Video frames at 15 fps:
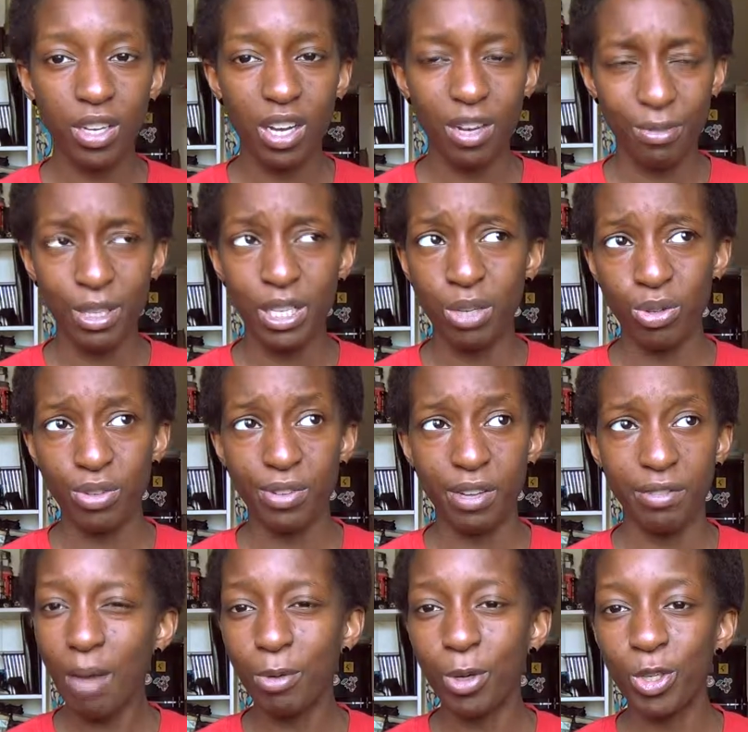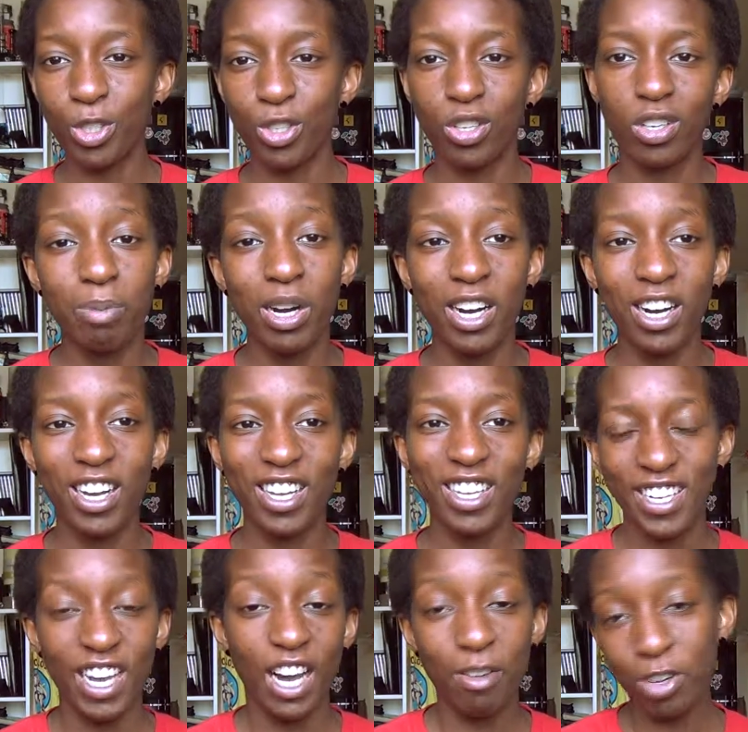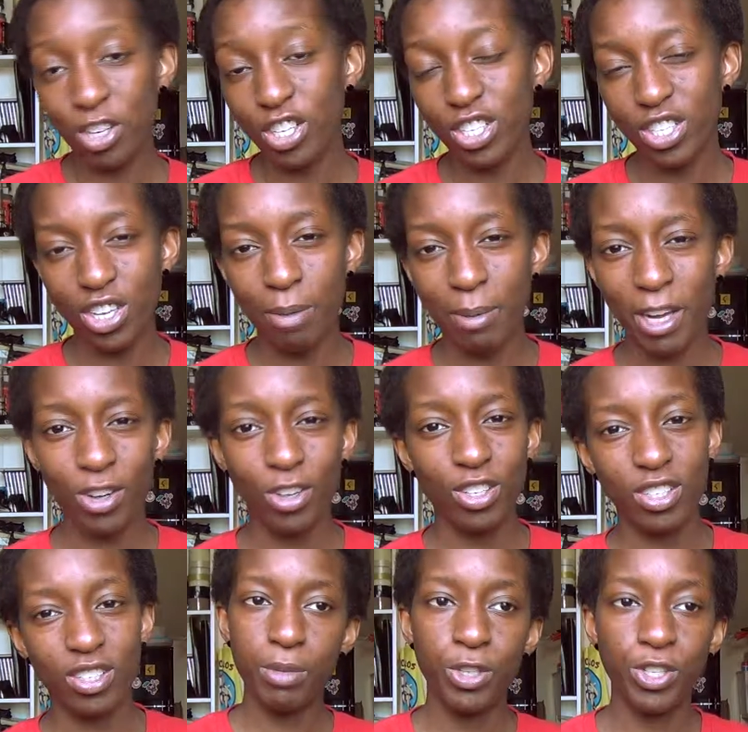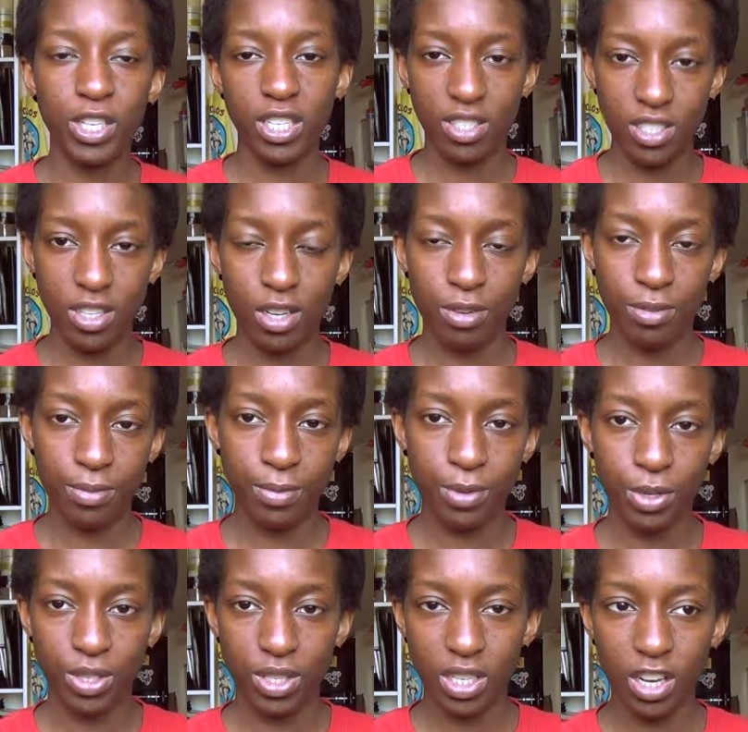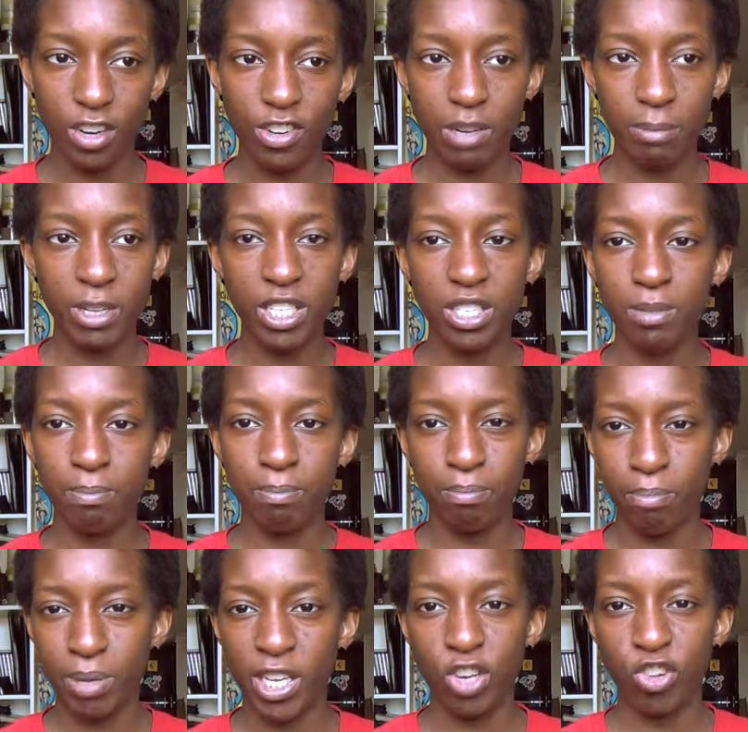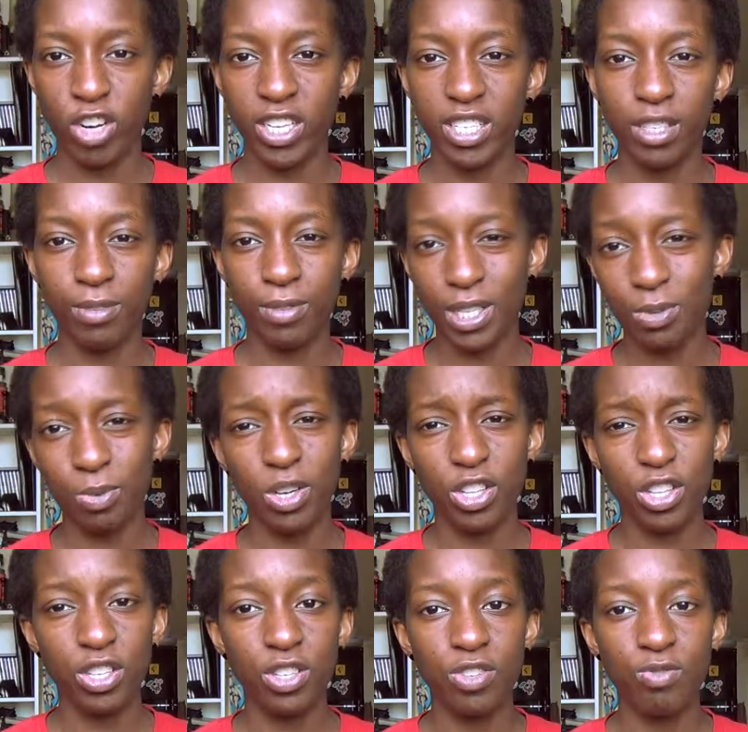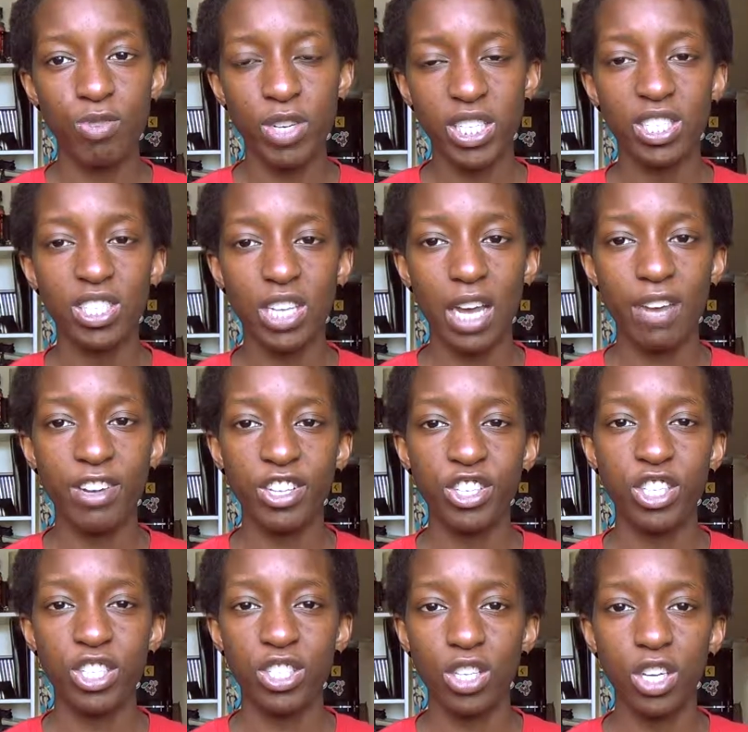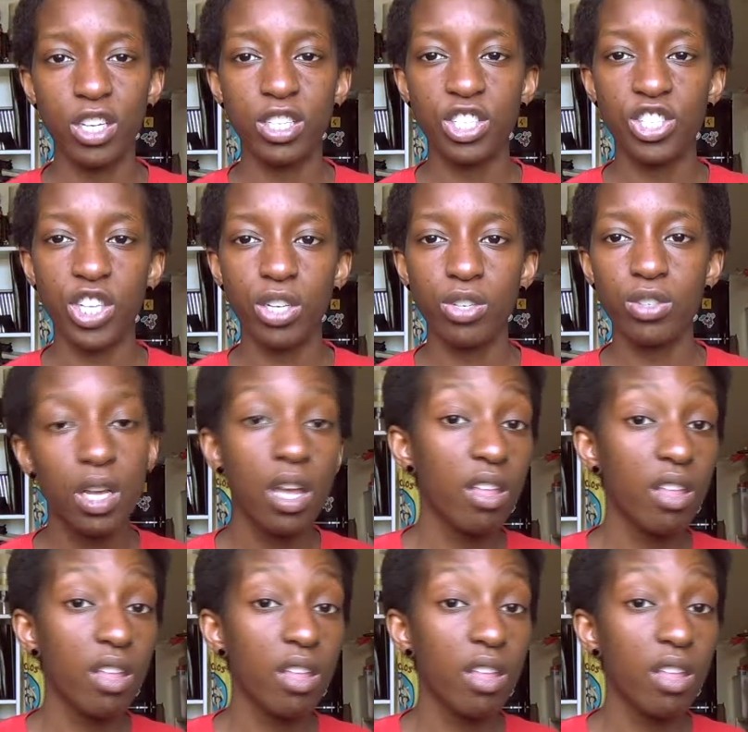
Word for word: I think it was five, I'm not sure, but yeah, I'm gonna start back on music and stuff because I really miss being creative. That's one of the reasons that I've actually started this channel.